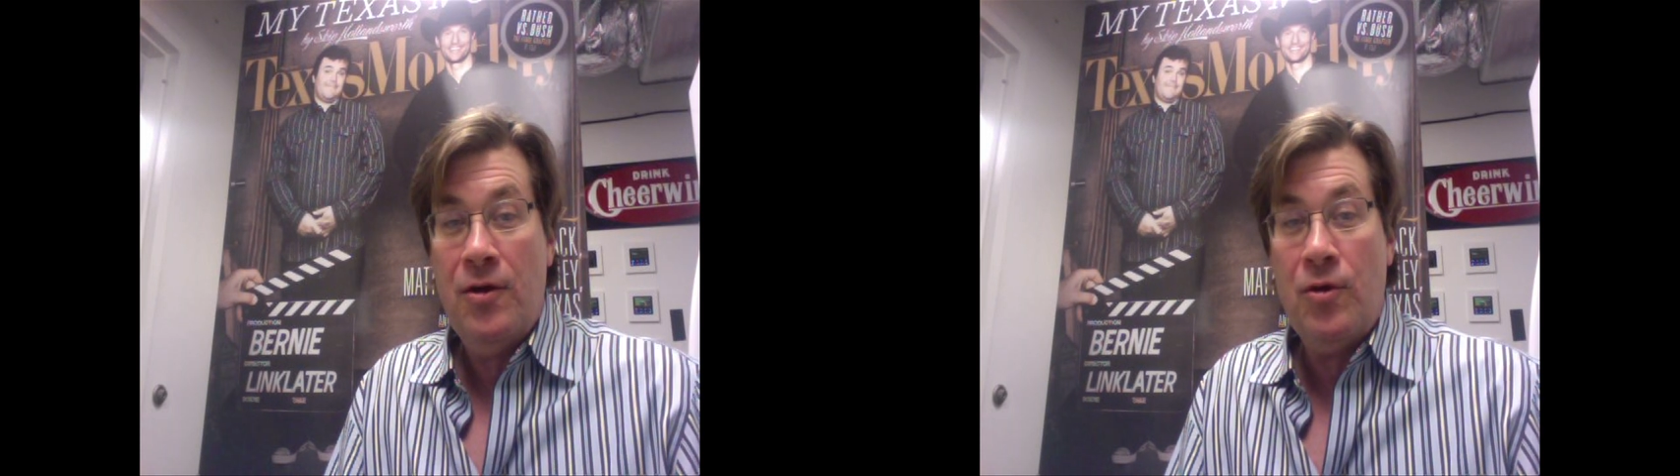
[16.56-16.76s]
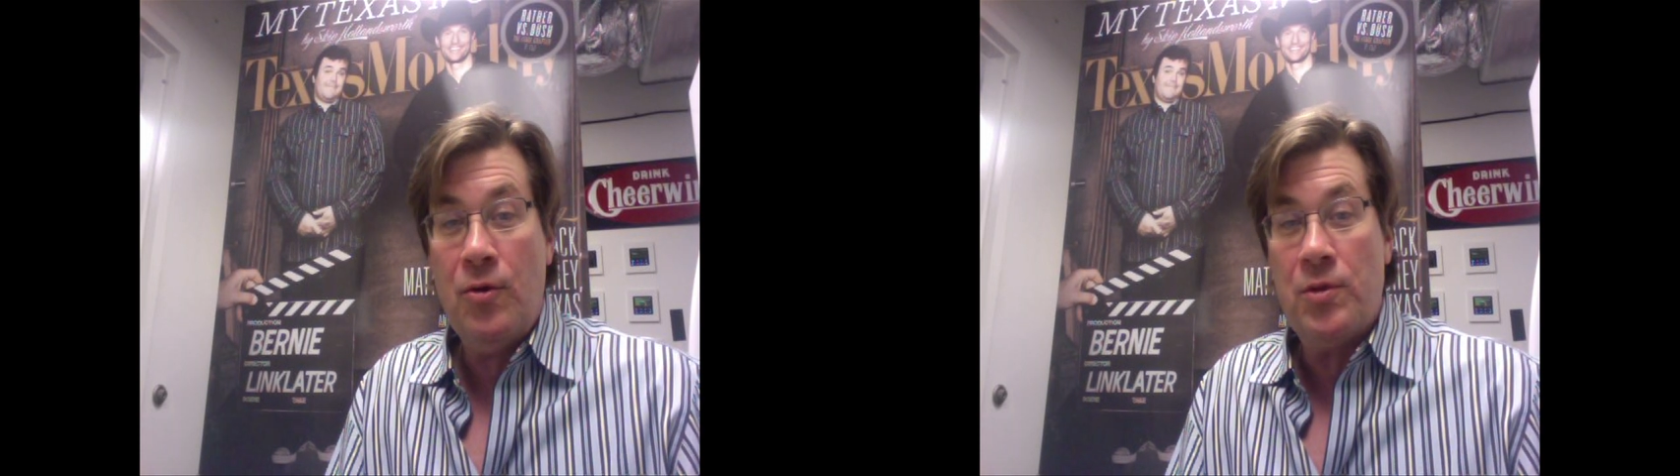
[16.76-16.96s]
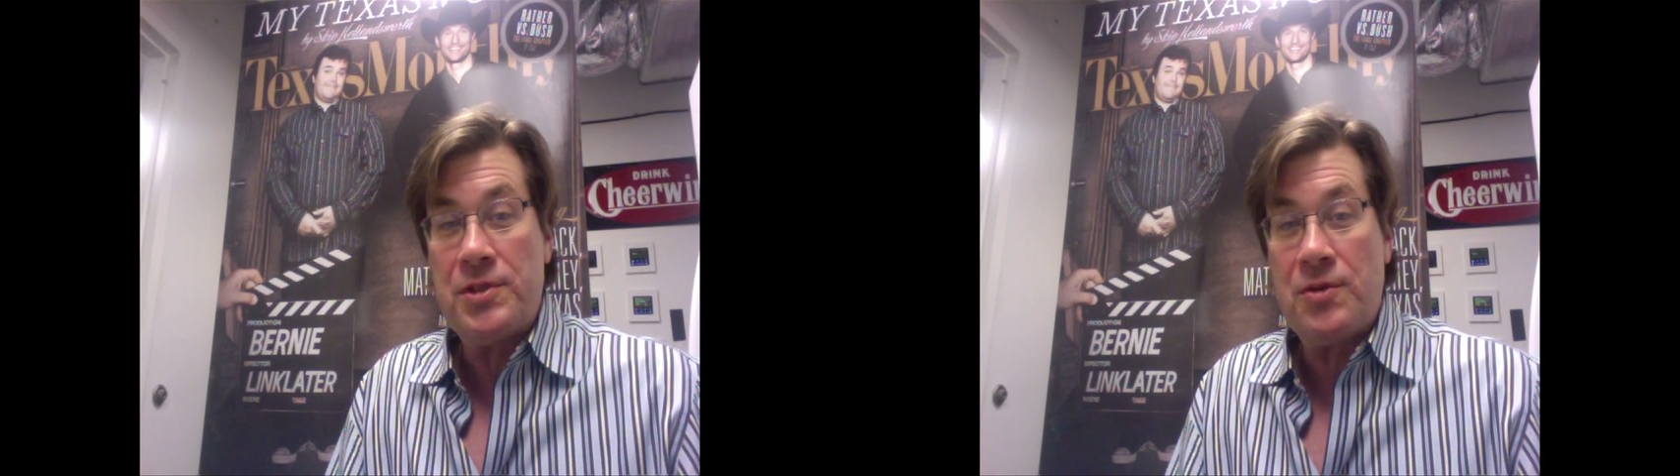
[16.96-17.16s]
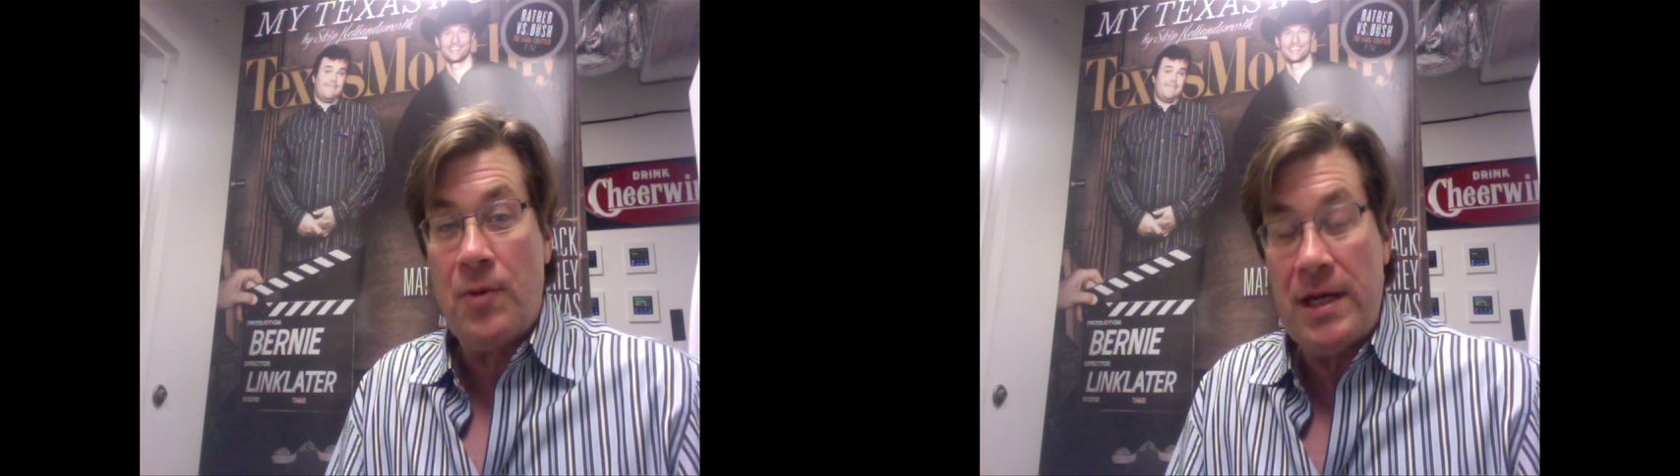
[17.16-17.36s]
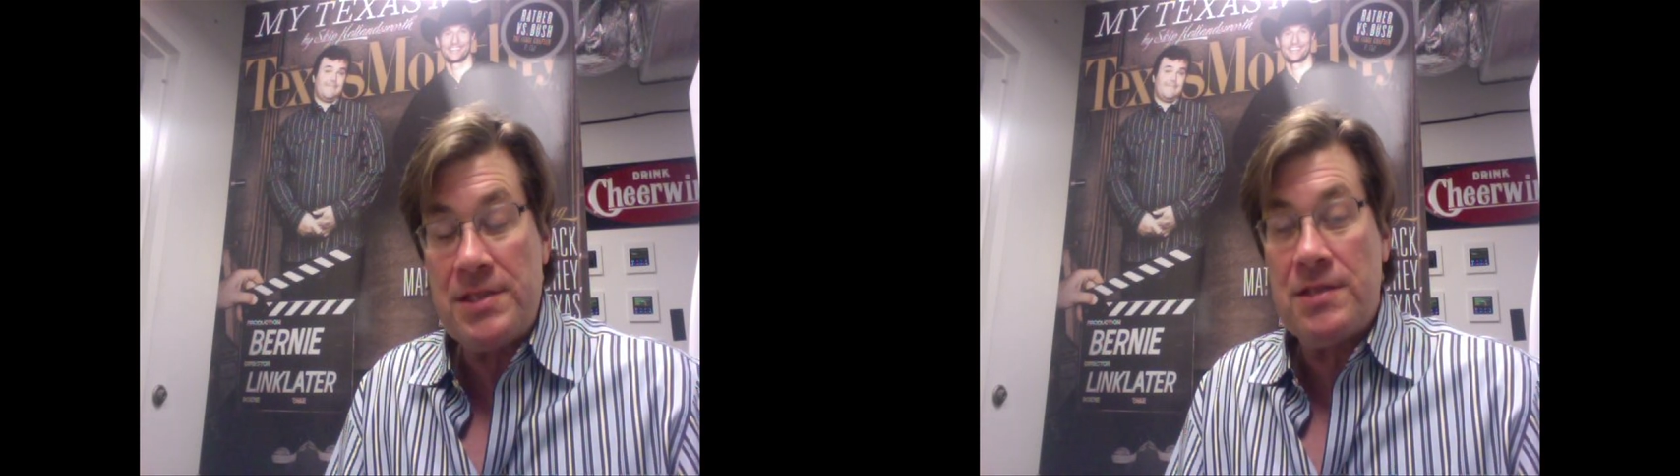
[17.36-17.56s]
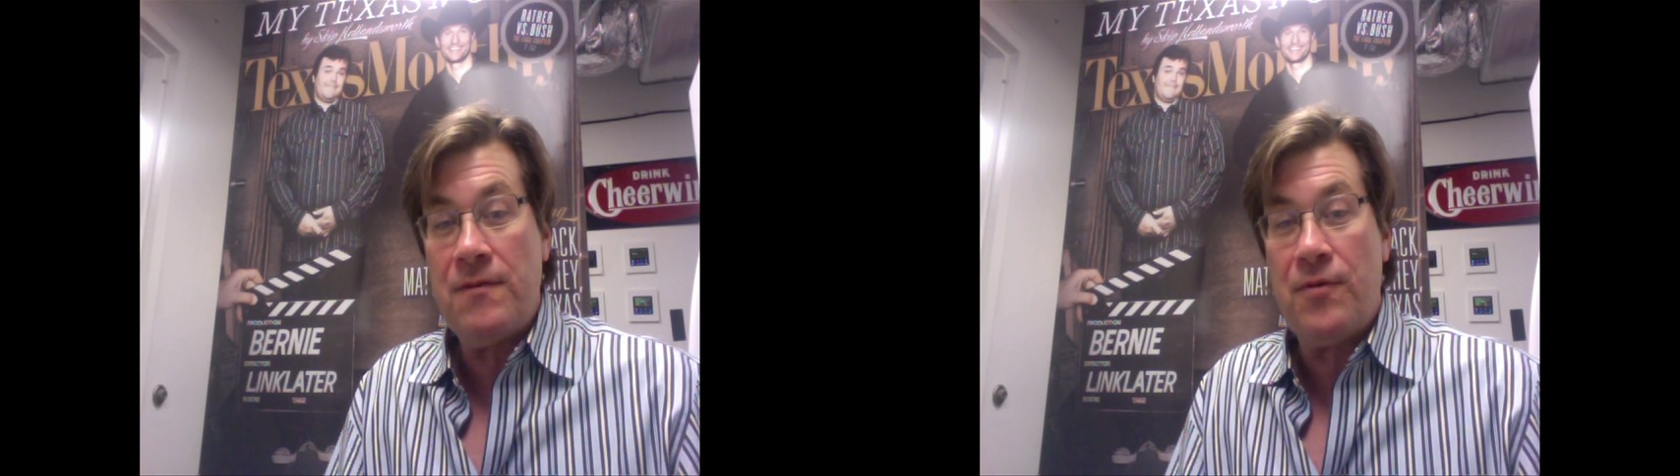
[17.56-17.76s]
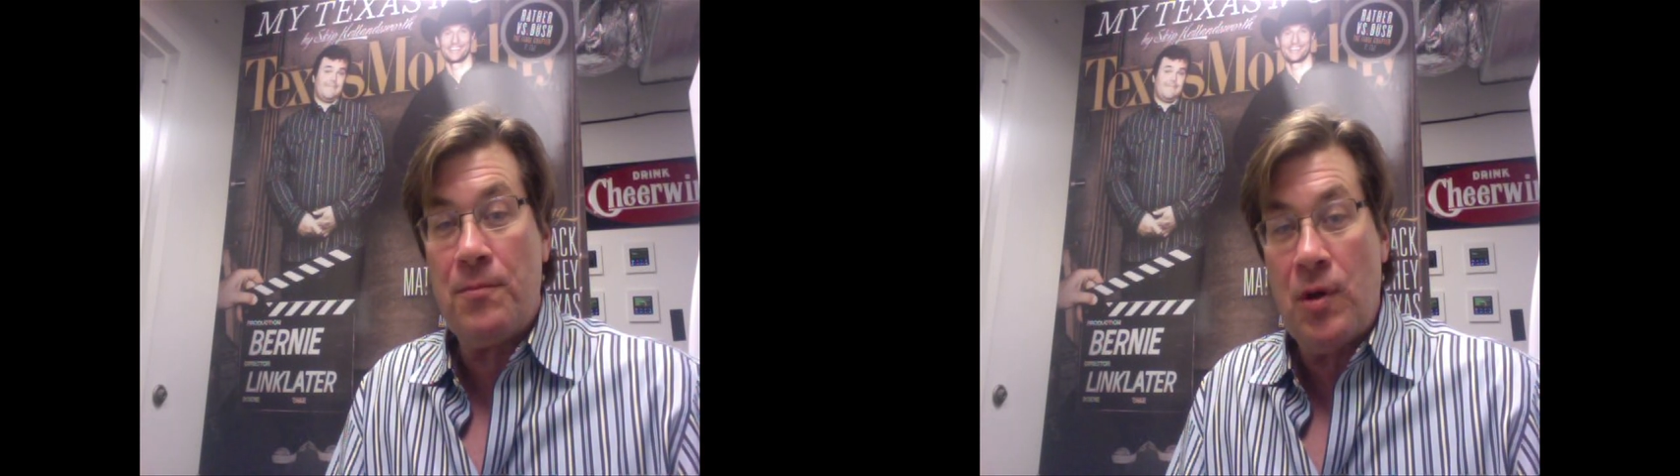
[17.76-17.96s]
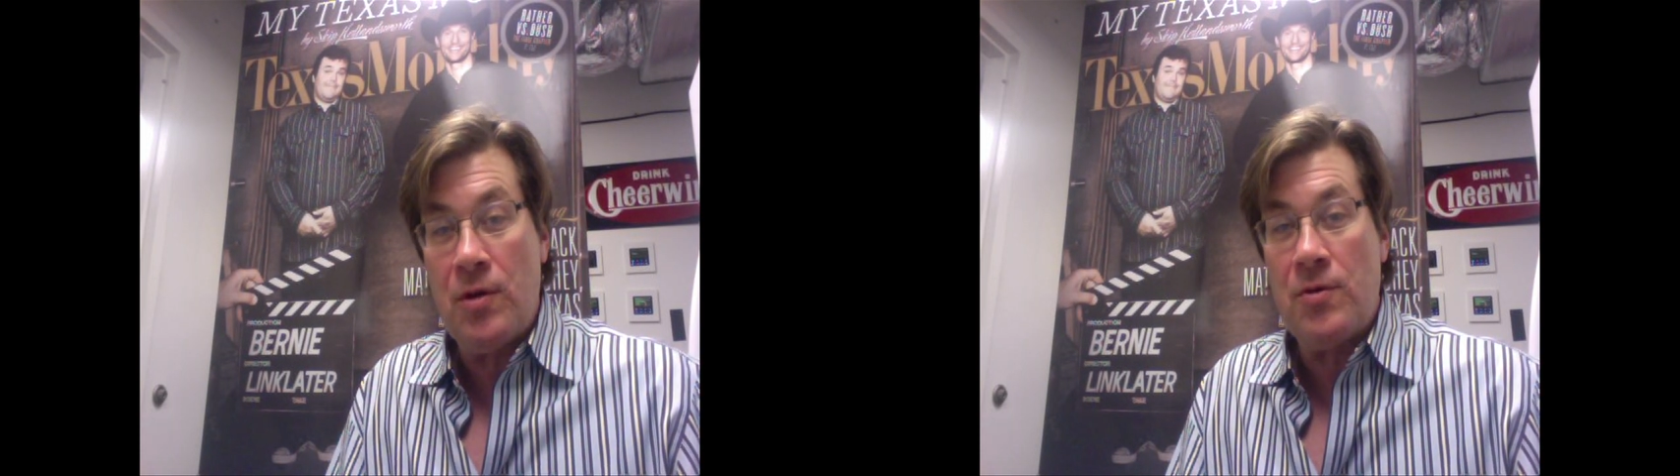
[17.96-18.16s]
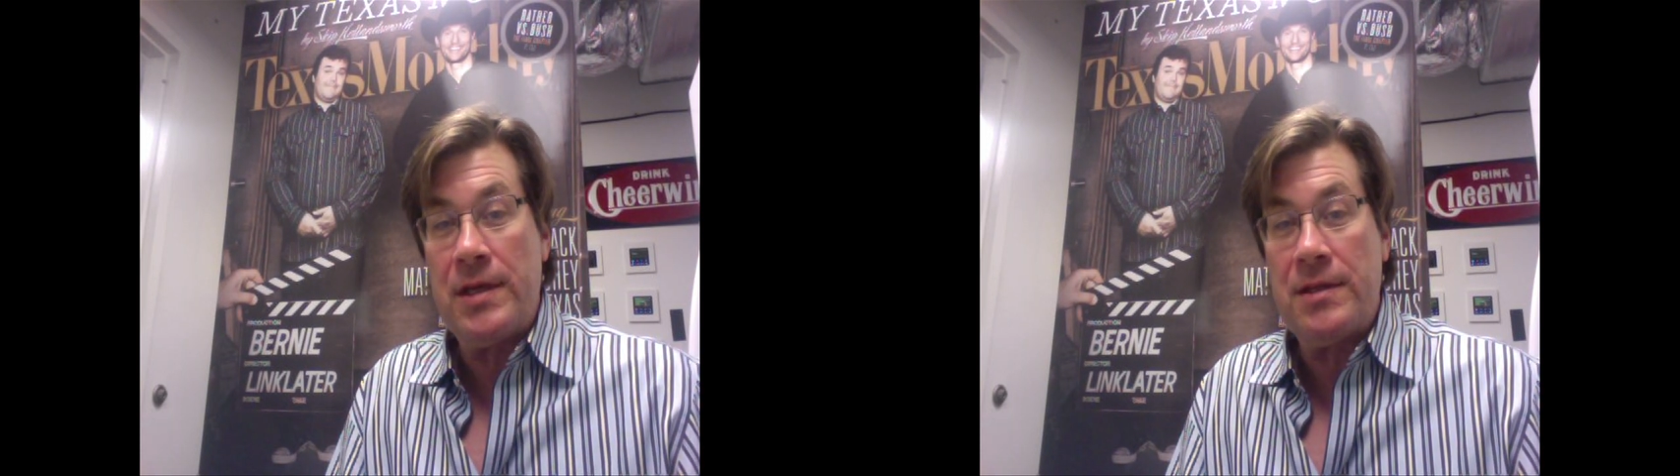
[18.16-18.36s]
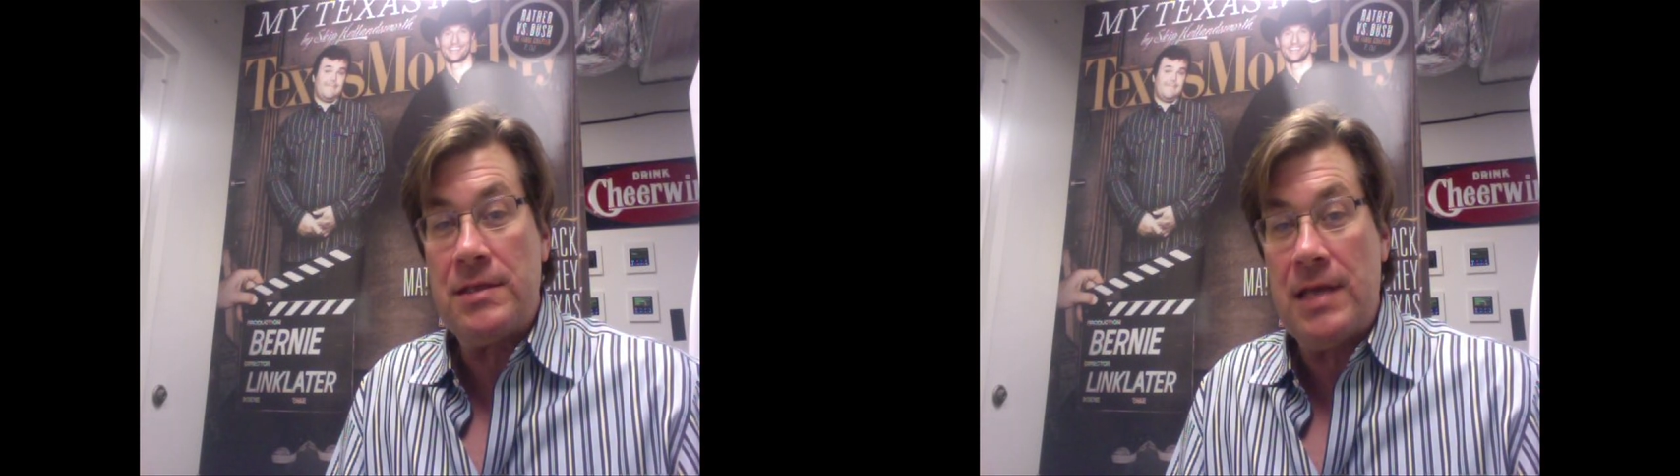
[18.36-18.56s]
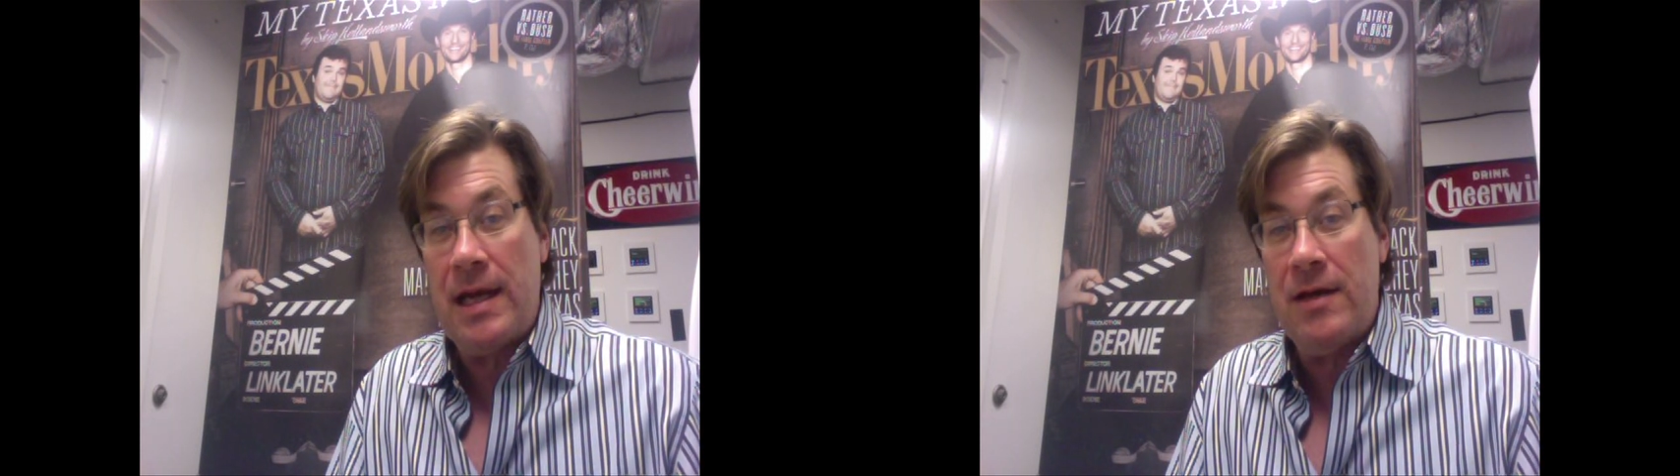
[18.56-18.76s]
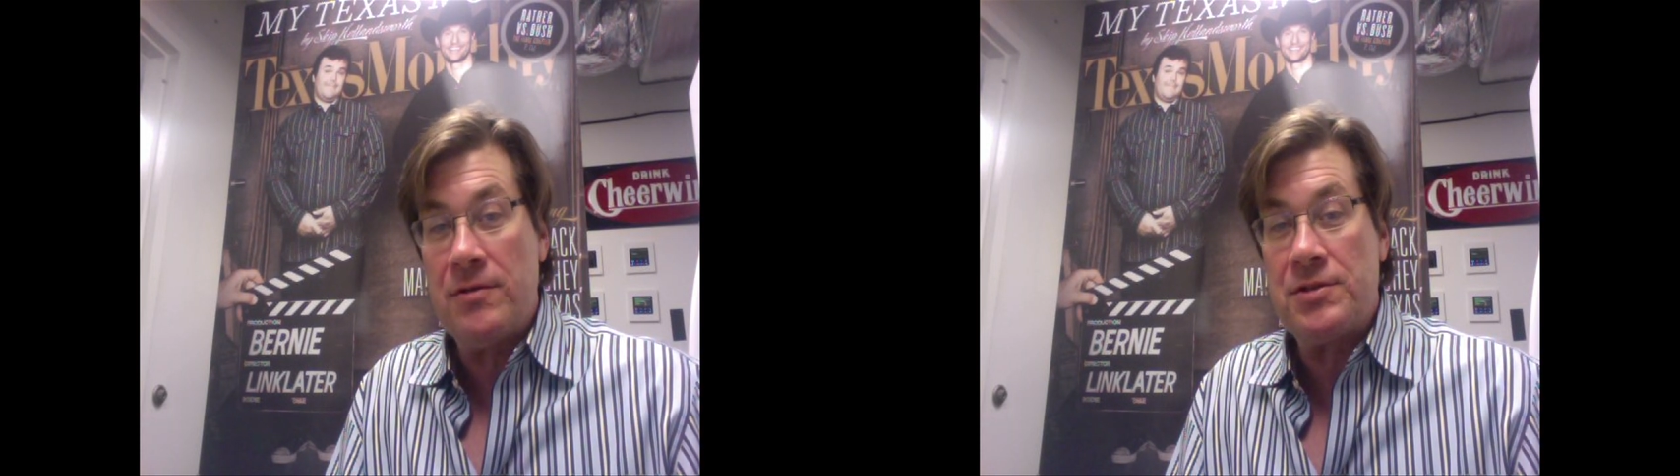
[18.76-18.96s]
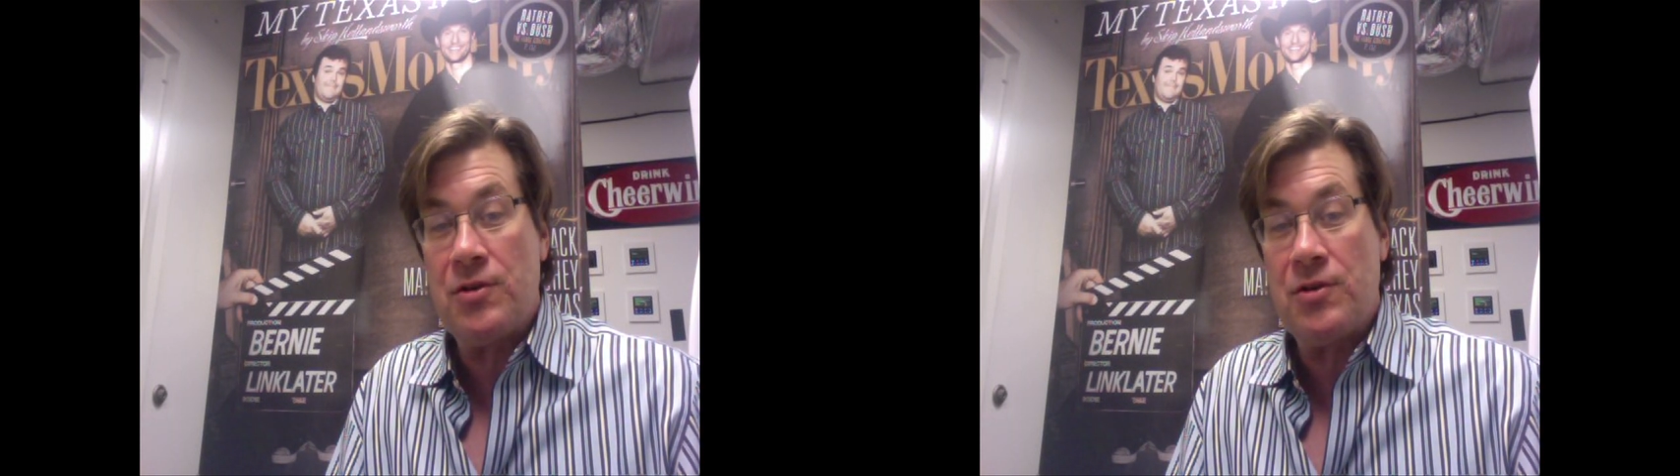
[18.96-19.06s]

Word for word: who was arrested for murdering the town's